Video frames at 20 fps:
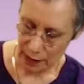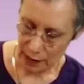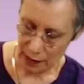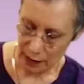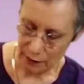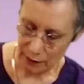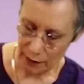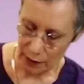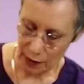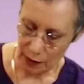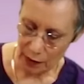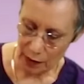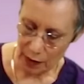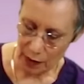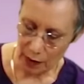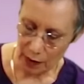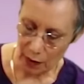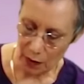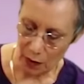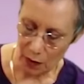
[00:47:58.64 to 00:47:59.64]
If you
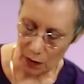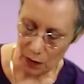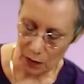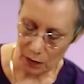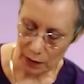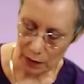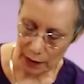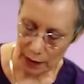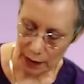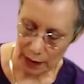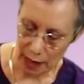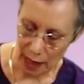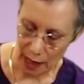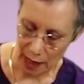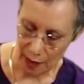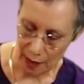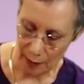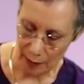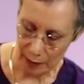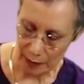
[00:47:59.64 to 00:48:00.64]
are only
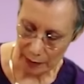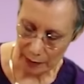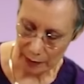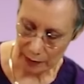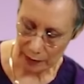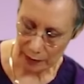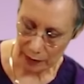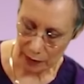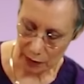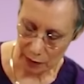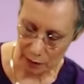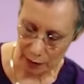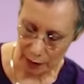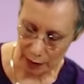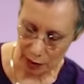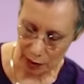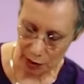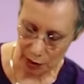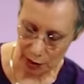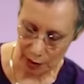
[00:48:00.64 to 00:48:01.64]
able to
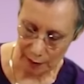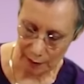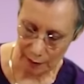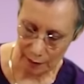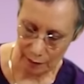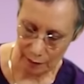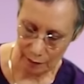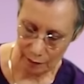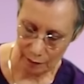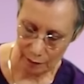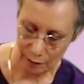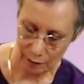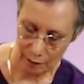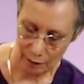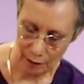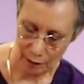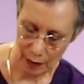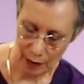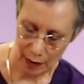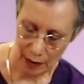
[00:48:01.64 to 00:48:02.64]
reach them
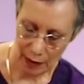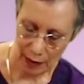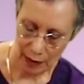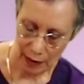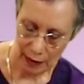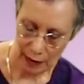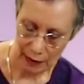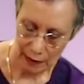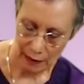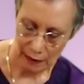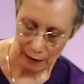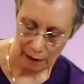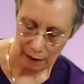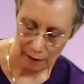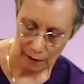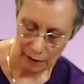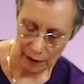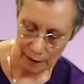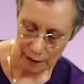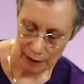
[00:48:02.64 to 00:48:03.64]

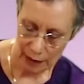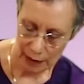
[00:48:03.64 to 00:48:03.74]
from